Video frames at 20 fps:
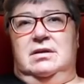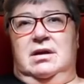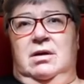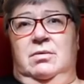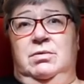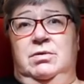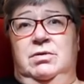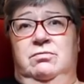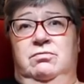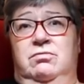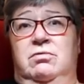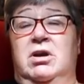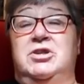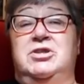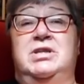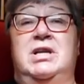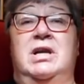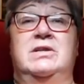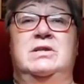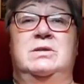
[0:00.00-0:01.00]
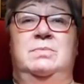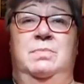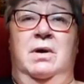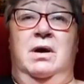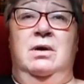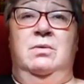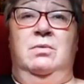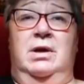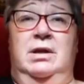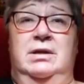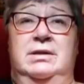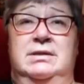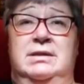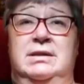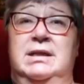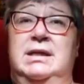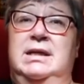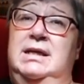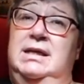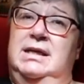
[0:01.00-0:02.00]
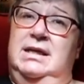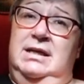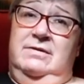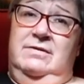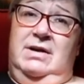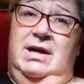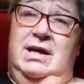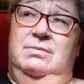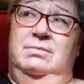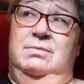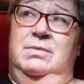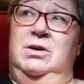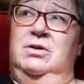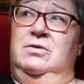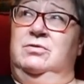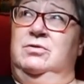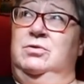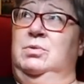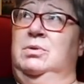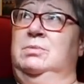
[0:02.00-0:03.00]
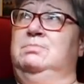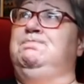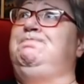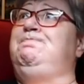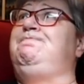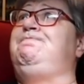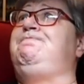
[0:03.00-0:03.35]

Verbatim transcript: I would have rushed out to buy one if I hadn't been offered one.